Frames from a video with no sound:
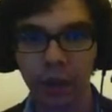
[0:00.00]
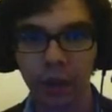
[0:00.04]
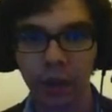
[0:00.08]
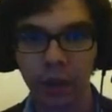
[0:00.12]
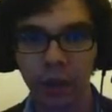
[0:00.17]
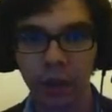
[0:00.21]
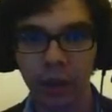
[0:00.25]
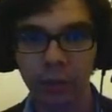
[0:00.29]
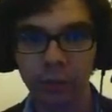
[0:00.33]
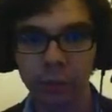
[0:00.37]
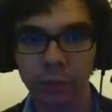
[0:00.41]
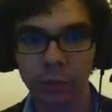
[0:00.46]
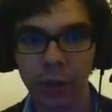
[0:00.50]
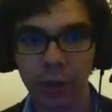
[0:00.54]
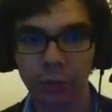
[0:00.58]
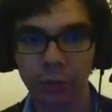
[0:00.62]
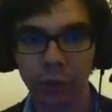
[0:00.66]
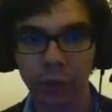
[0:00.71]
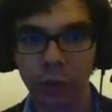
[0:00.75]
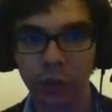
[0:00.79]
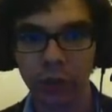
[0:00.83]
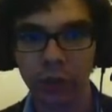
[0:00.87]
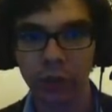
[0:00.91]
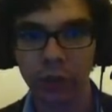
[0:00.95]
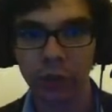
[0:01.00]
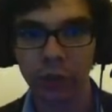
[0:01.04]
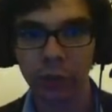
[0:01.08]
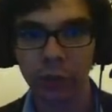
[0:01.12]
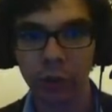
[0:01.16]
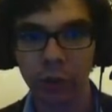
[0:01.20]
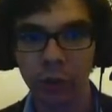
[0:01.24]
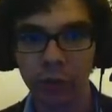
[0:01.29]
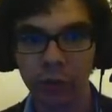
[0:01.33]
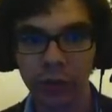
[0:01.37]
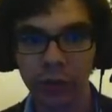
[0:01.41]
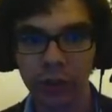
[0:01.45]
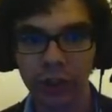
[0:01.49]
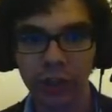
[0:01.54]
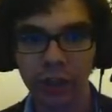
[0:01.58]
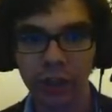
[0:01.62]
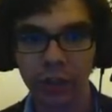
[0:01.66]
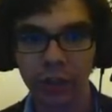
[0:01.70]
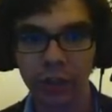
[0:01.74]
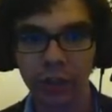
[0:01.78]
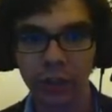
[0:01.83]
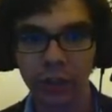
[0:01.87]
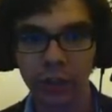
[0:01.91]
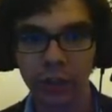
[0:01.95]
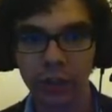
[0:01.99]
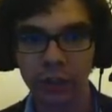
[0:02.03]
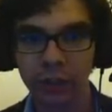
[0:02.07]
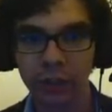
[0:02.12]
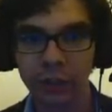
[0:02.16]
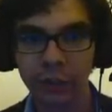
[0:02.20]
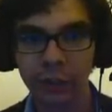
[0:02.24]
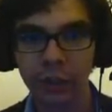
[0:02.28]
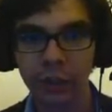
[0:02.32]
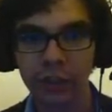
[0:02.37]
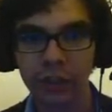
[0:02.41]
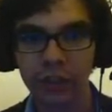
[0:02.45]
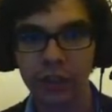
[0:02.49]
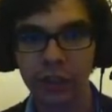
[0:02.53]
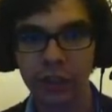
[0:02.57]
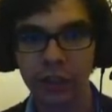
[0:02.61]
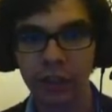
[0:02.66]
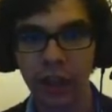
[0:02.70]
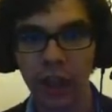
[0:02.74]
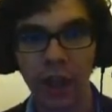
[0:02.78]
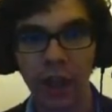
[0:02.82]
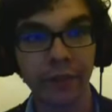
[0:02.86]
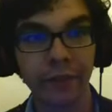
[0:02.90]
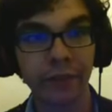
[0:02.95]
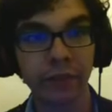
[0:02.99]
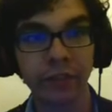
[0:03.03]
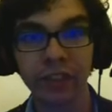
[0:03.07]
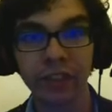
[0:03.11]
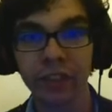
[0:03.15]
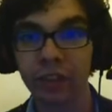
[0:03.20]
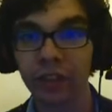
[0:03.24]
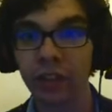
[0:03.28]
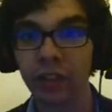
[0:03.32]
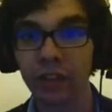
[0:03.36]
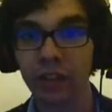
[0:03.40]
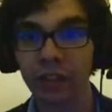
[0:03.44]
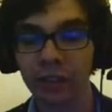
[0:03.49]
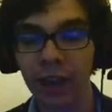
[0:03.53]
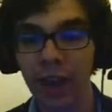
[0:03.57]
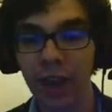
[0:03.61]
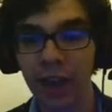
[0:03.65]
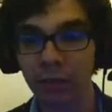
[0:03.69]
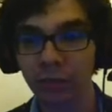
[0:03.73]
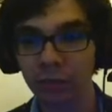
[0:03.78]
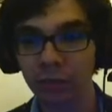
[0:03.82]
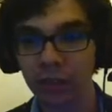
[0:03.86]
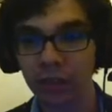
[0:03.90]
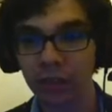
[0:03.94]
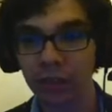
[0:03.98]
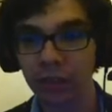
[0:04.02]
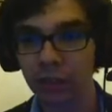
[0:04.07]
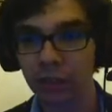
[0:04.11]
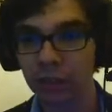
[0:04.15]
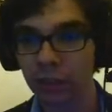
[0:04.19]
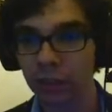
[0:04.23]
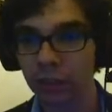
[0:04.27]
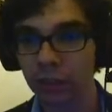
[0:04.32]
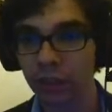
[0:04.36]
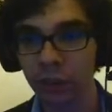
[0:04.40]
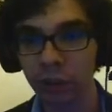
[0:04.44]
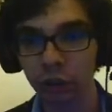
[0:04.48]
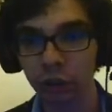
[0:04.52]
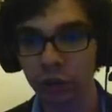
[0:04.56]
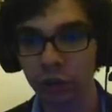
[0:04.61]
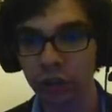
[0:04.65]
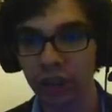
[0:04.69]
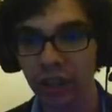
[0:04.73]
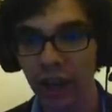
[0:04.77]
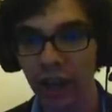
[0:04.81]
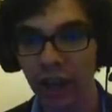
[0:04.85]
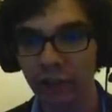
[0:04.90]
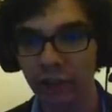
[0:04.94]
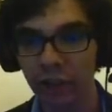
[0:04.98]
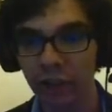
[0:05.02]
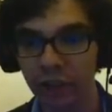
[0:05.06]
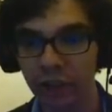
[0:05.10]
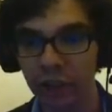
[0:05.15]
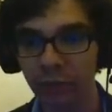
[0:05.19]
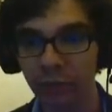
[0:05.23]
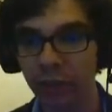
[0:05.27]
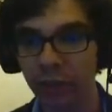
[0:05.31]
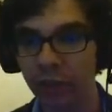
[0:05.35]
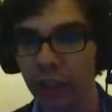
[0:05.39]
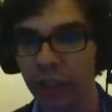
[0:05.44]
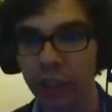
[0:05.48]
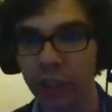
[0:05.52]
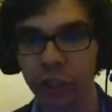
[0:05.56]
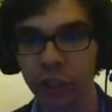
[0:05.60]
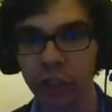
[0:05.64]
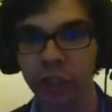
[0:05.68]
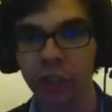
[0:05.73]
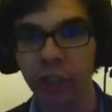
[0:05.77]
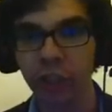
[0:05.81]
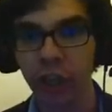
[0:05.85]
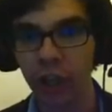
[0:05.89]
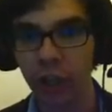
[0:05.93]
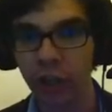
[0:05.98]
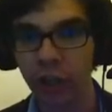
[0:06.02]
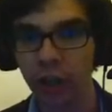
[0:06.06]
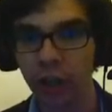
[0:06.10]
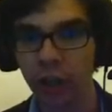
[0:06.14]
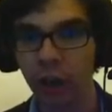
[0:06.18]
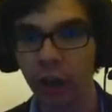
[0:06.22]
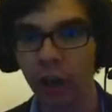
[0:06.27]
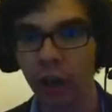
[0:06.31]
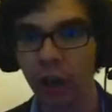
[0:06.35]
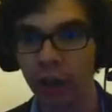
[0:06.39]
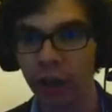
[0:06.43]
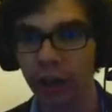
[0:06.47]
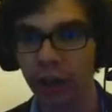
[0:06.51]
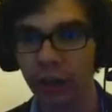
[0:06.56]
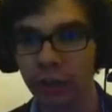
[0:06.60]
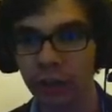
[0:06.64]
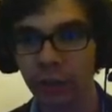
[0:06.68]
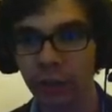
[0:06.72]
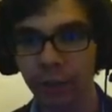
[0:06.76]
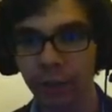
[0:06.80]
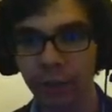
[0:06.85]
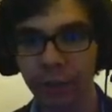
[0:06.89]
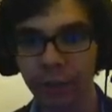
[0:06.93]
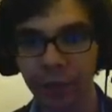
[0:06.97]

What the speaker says: So I'm gonna go over here. As you can see, everything is empty. Literally everything is empty. There is nothing on it.